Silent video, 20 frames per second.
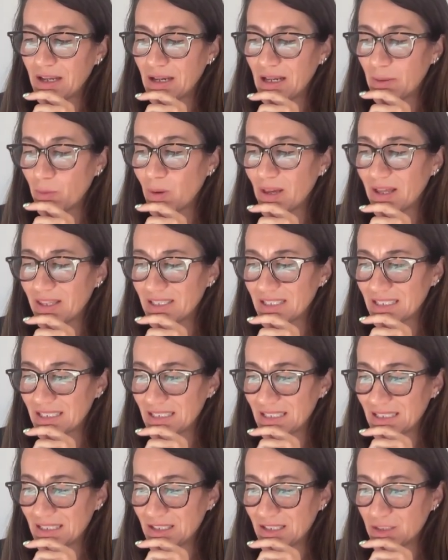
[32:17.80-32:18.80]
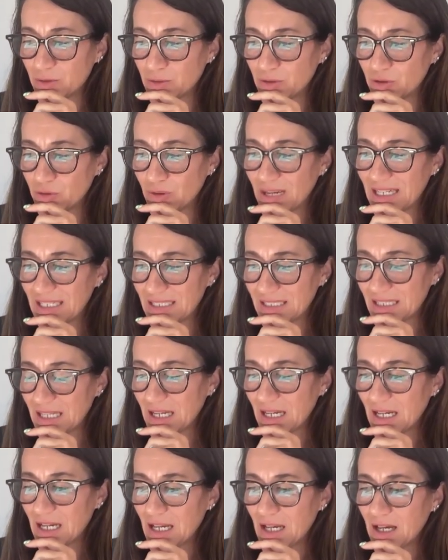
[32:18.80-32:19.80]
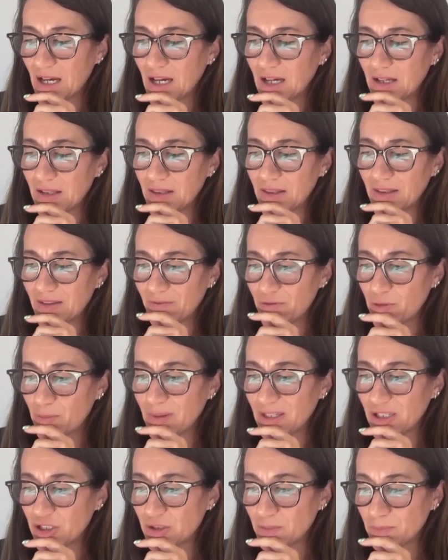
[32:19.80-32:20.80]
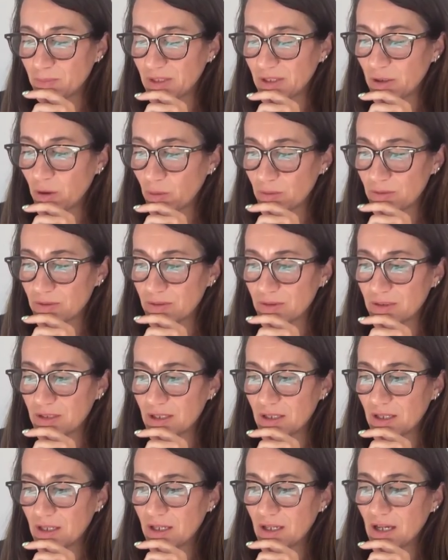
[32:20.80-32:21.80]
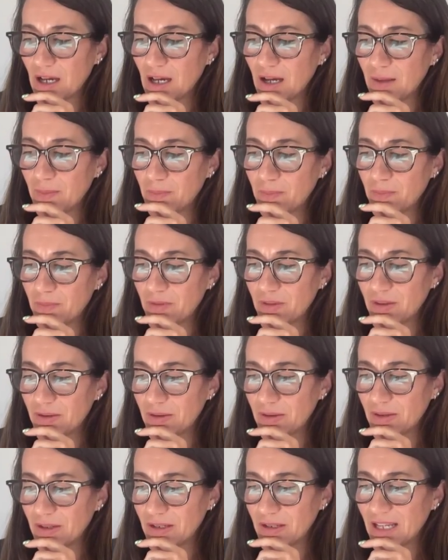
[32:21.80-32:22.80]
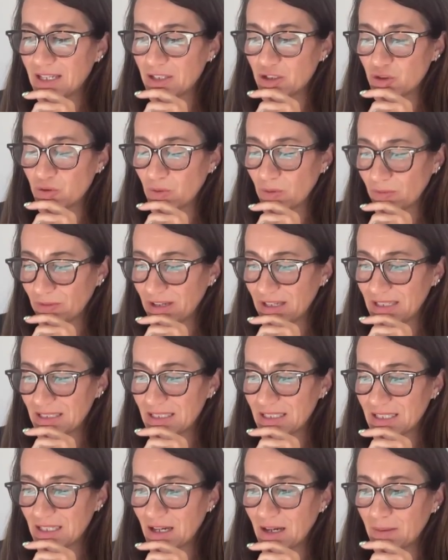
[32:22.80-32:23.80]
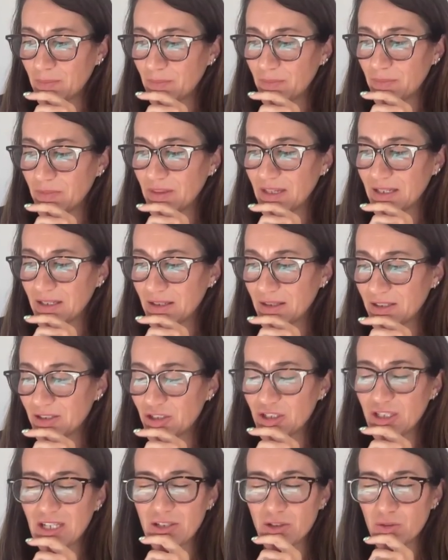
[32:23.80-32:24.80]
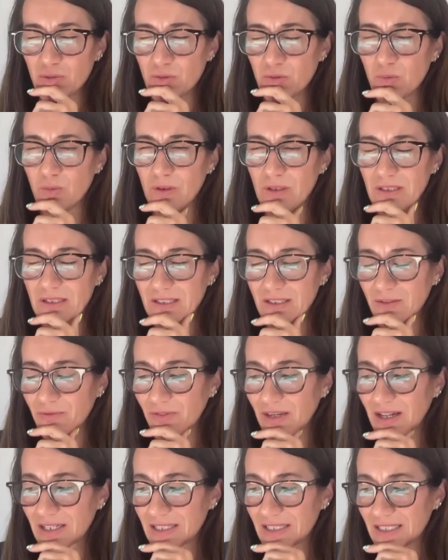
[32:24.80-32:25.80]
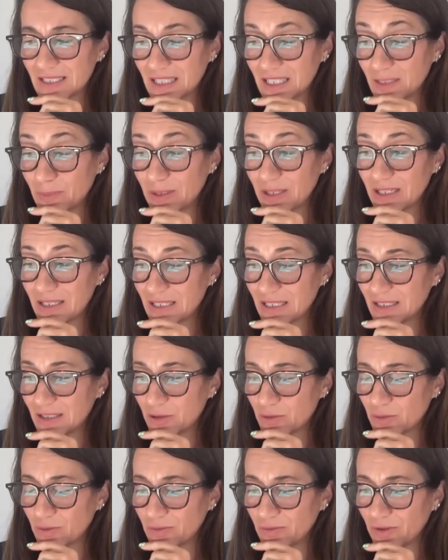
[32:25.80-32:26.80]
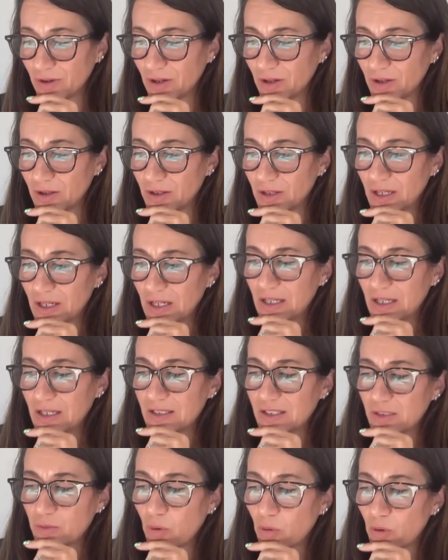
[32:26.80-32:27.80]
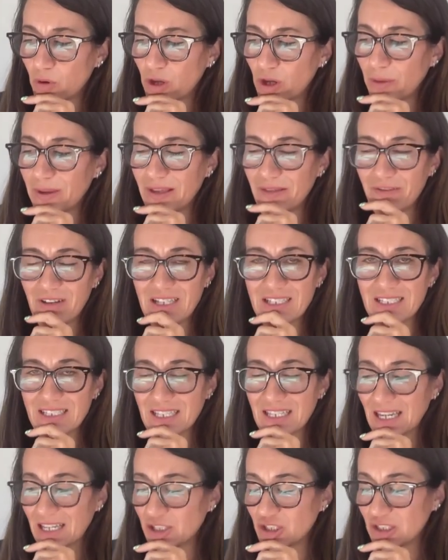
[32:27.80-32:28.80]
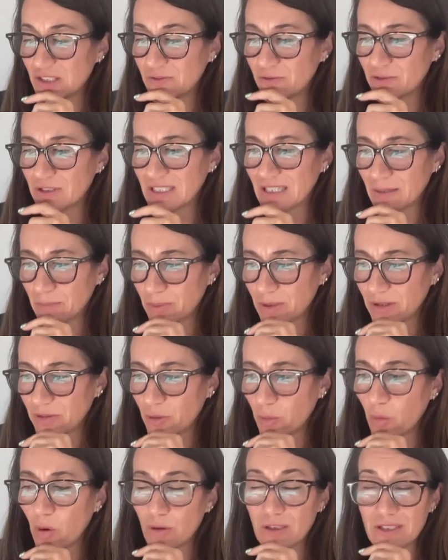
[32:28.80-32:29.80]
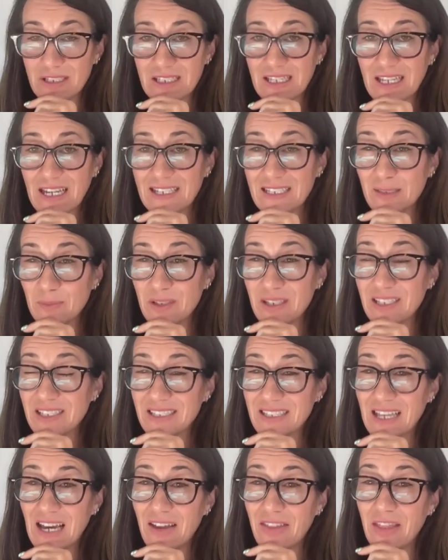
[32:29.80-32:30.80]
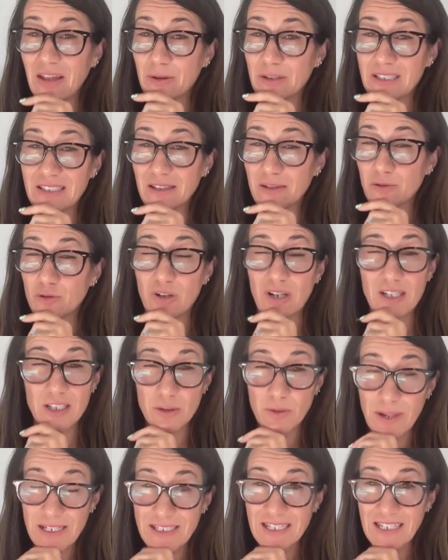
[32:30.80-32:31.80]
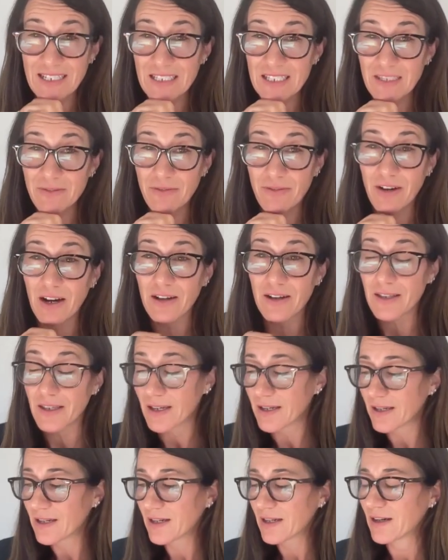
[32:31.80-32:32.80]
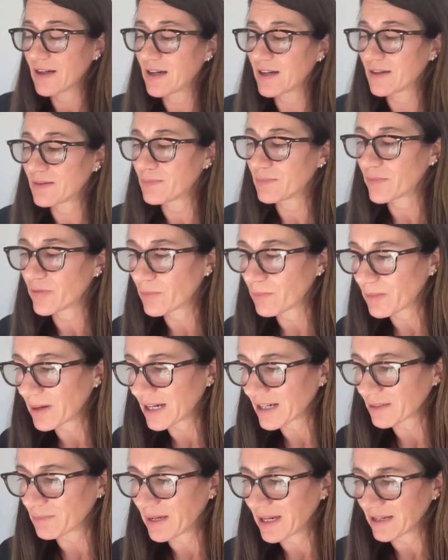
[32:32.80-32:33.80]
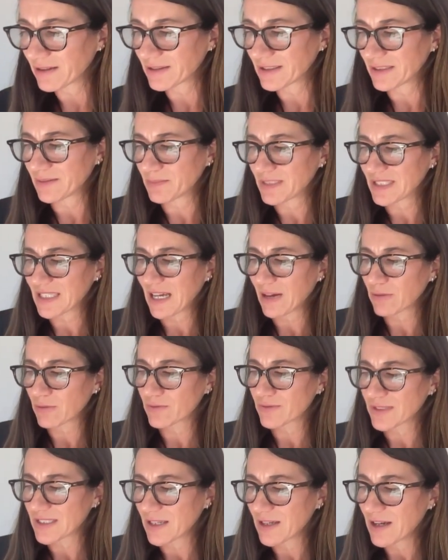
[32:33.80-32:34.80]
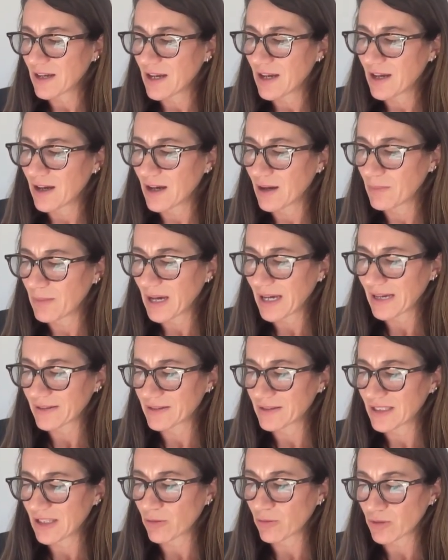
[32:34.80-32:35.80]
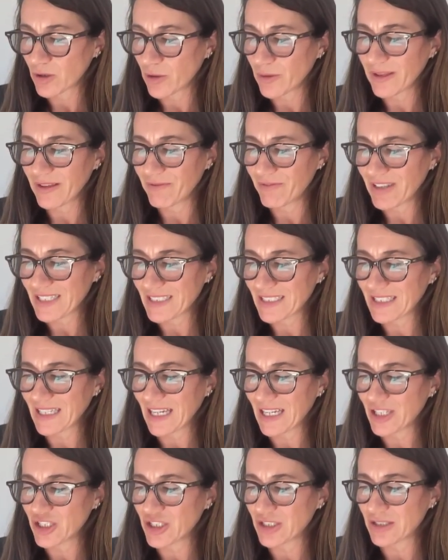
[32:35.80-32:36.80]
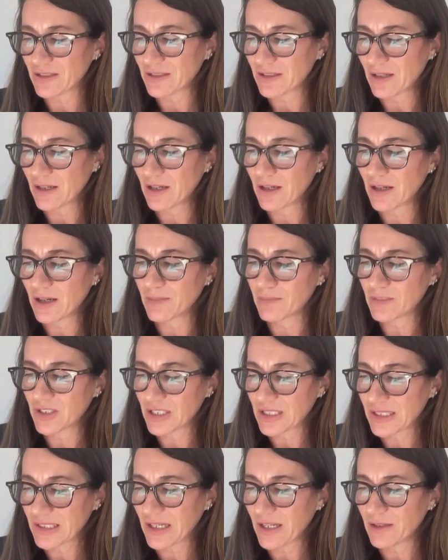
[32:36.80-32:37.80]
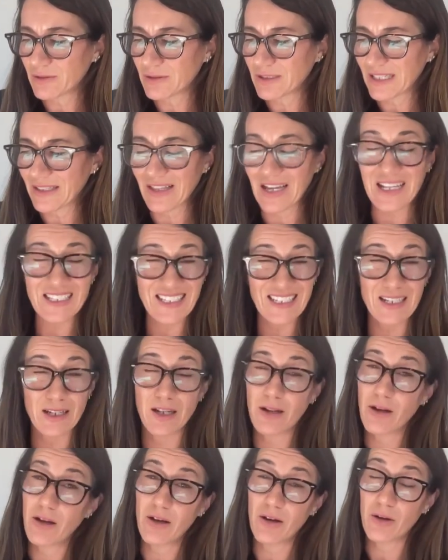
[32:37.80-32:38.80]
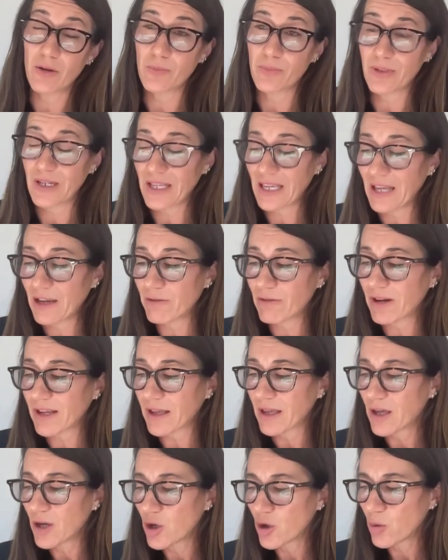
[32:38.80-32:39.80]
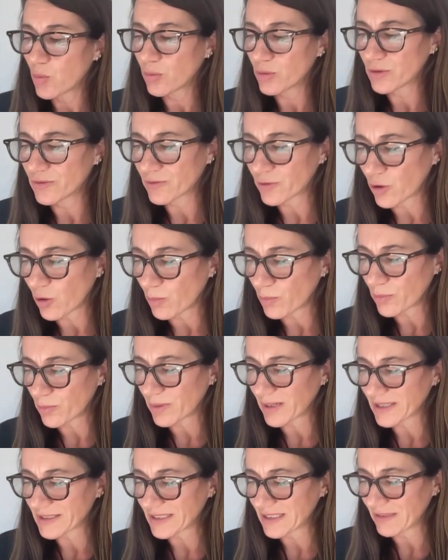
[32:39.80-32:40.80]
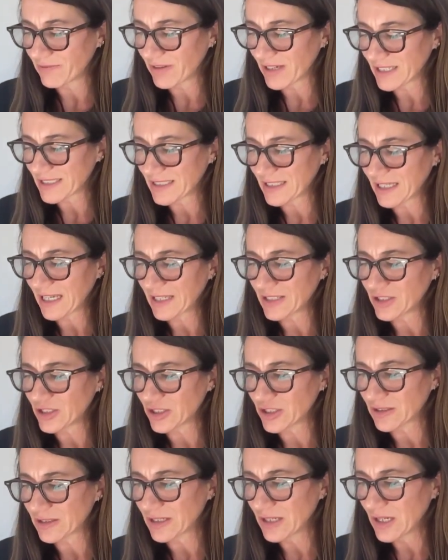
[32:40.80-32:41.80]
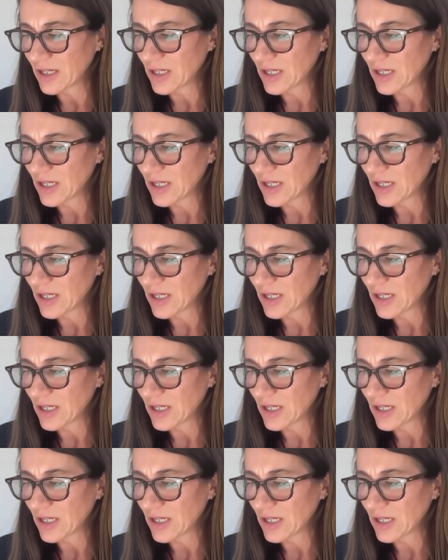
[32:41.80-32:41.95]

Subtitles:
where there's a need to address the information beyond the nature of it, then the schedules wouldn't suffice, and there'd be a need to refer to ongoing investigations, for example, in the Watson case, because they were still trying to identify the blackmailers themselves. And the ongoing investigation, disclosing that in an open hearing would have compromised the investigation.